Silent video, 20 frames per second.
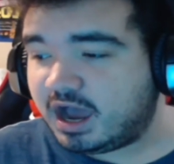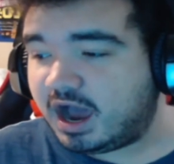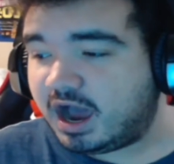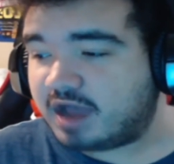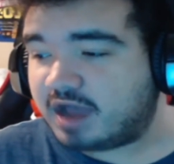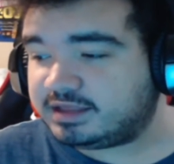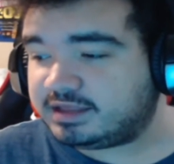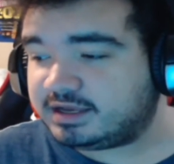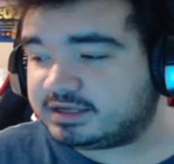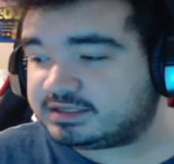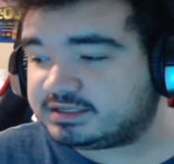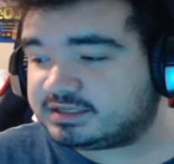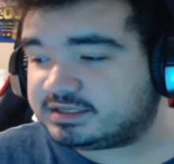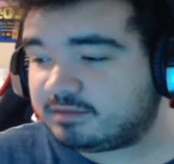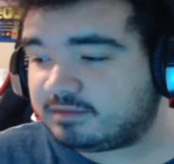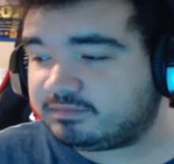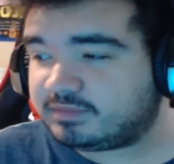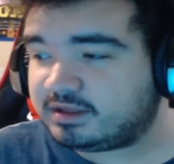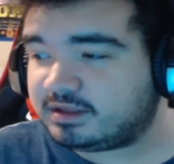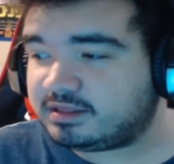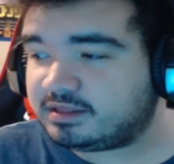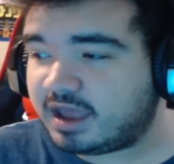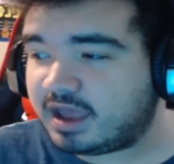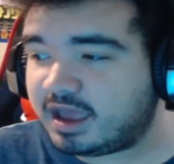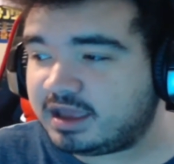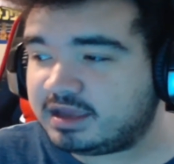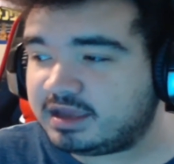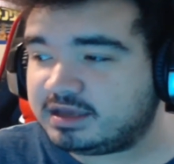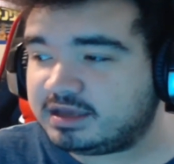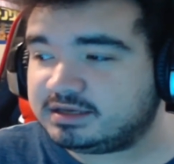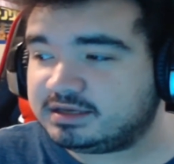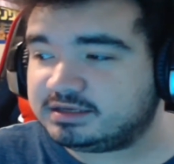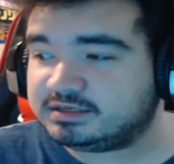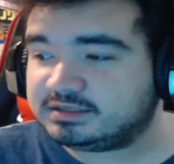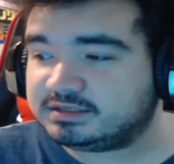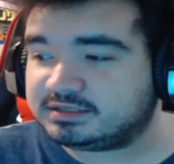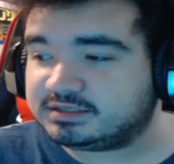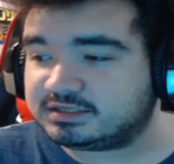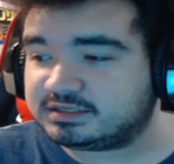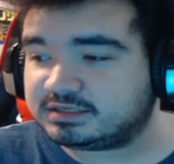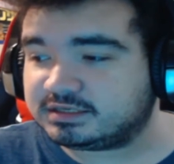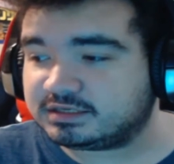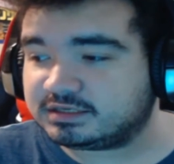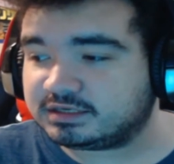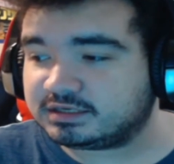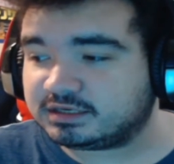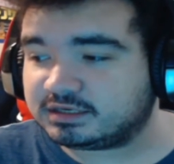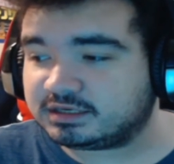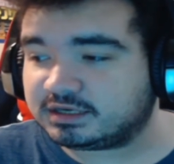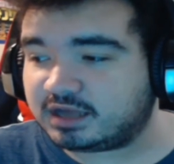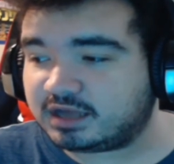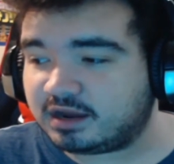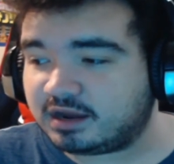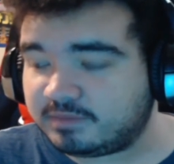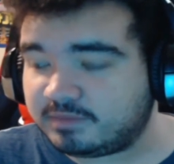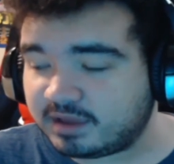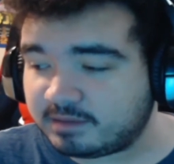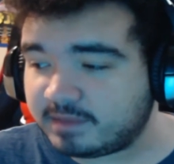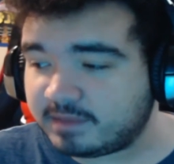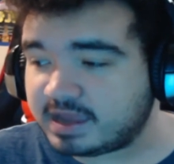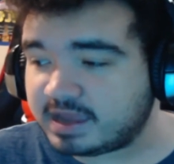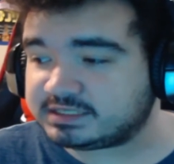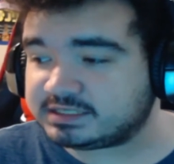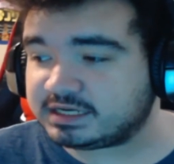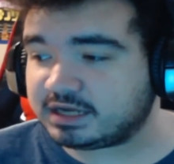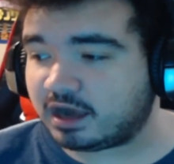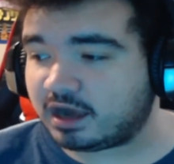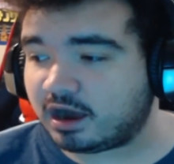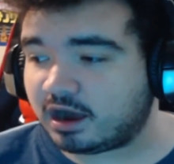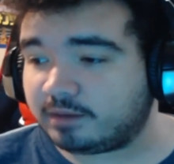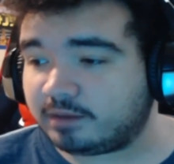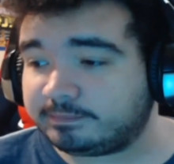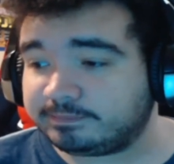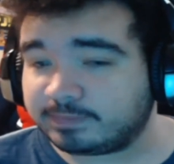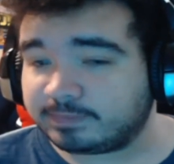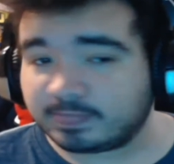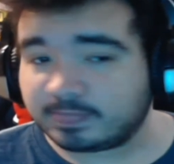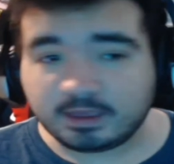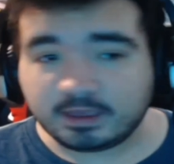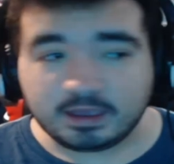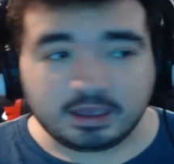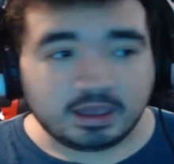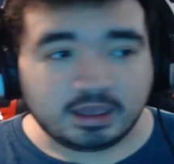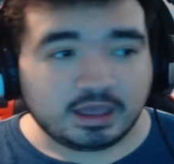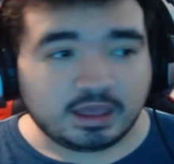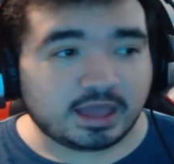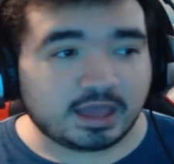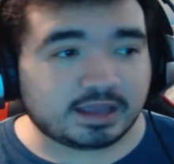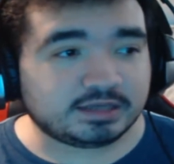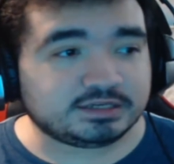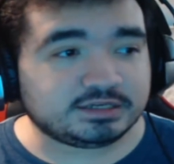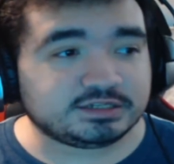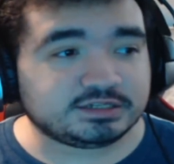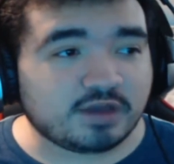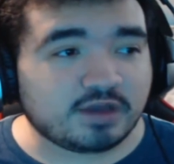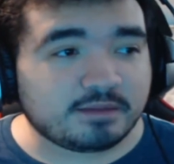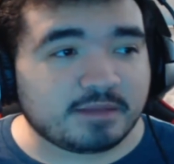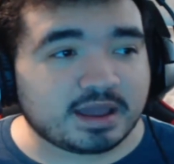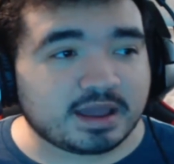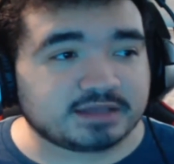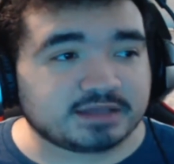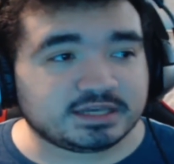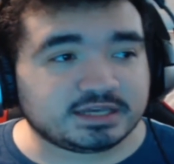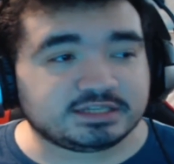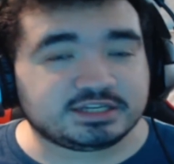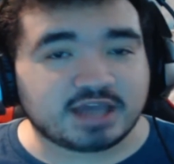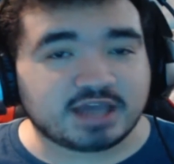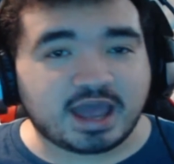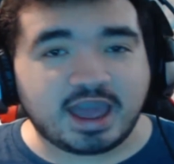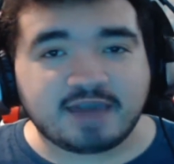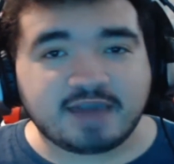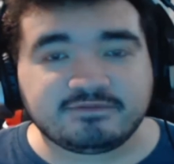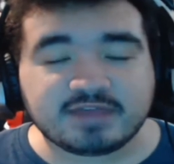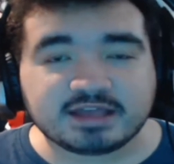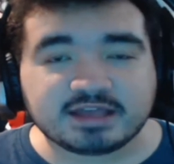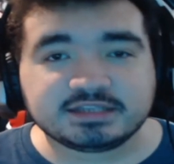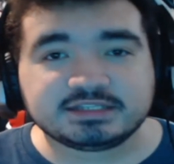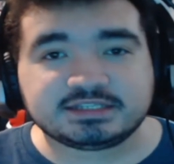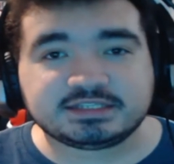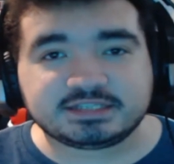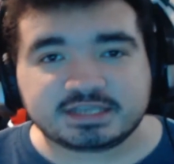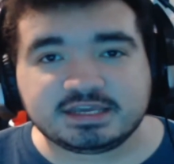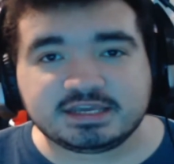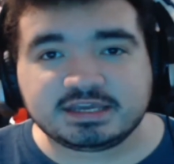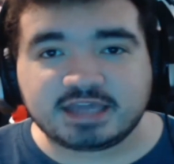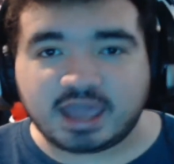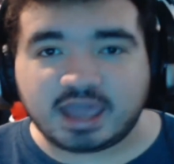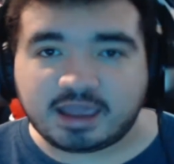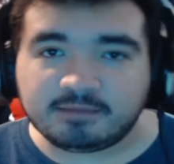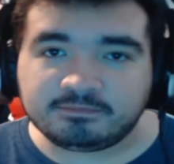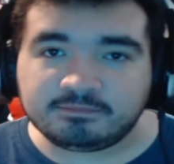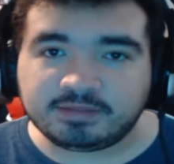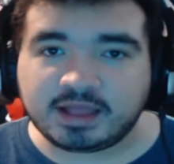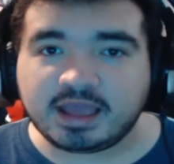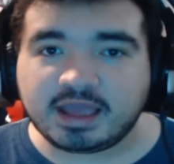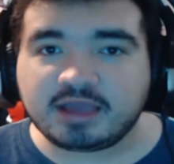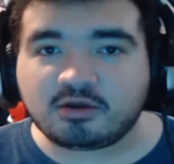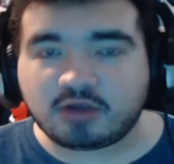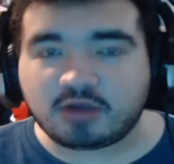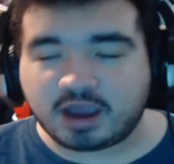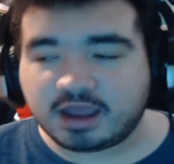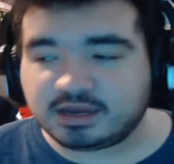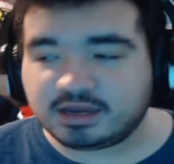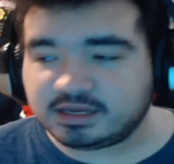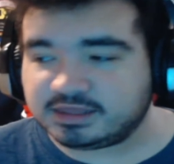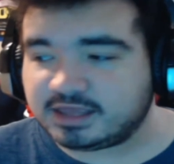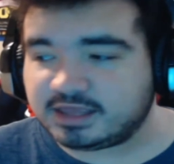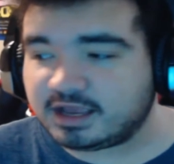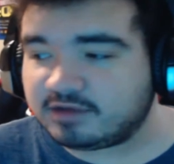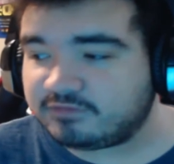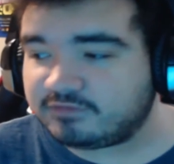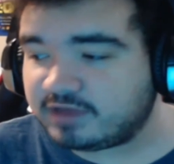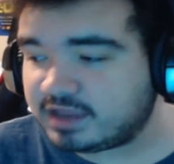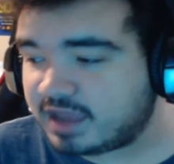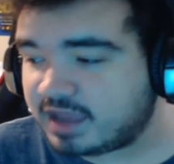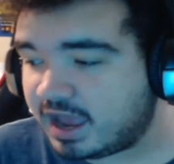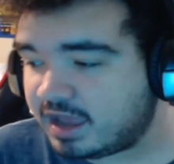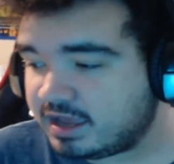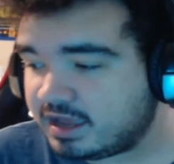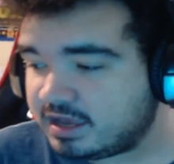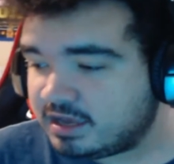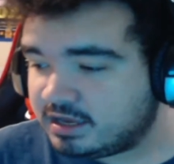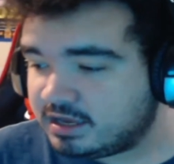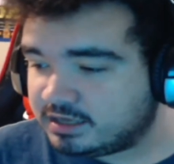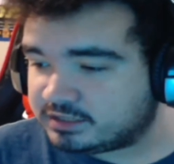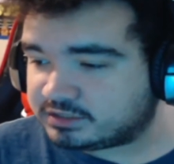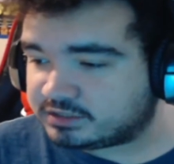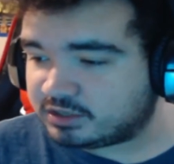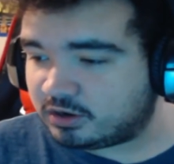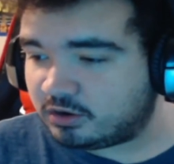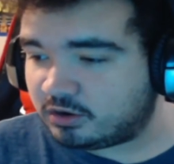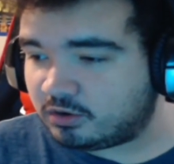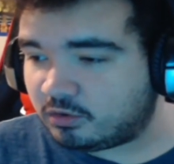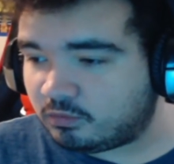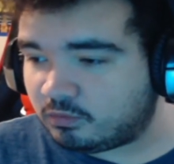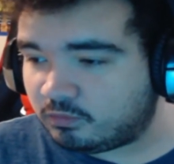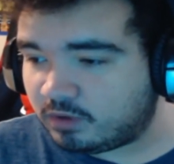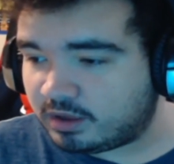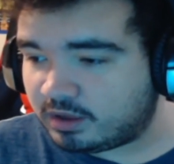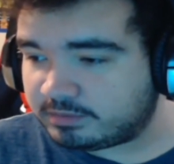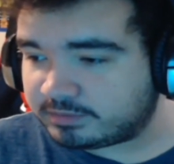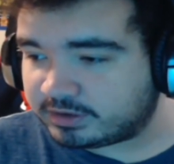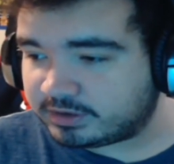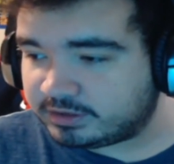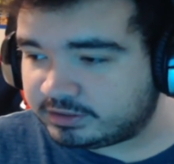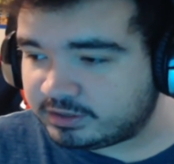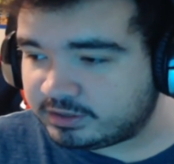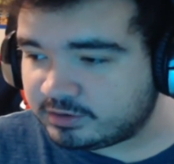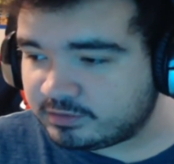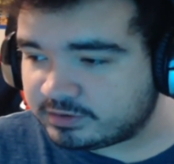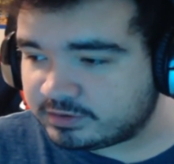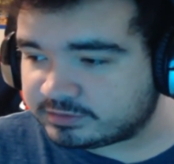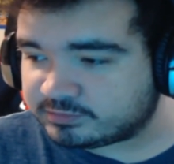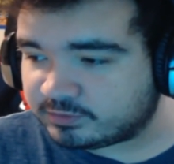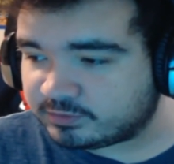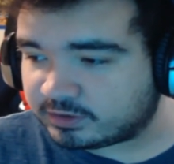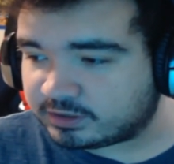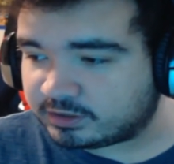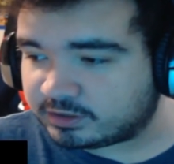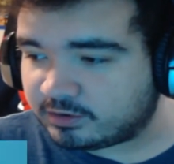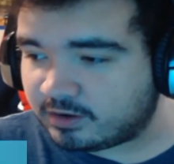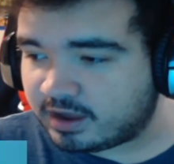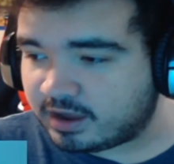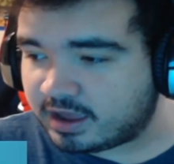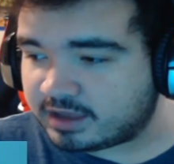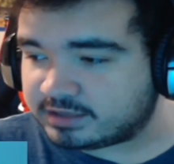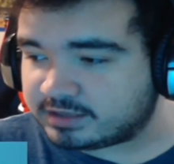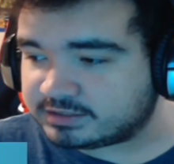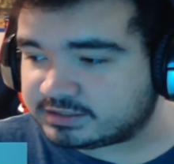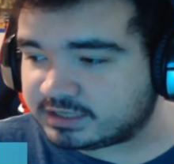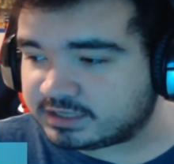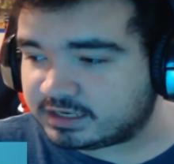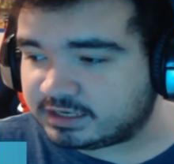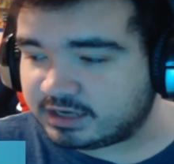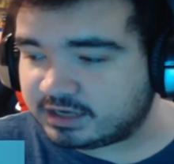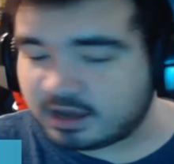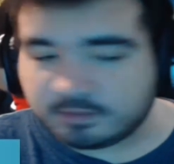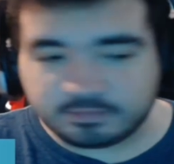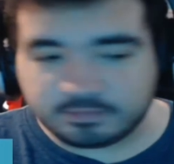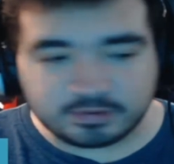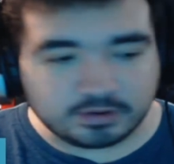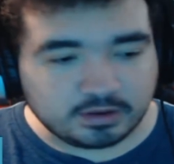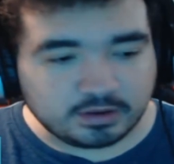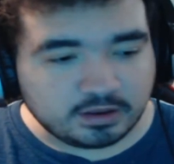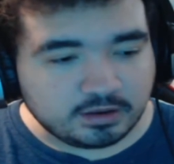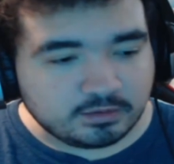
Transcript: I think it's something that is gonna be amazing. Like, it just grabbed my attention. I have not seen gameplay or anything of it yet, so what I'm gonna do is we're gonna go ahead and set it up.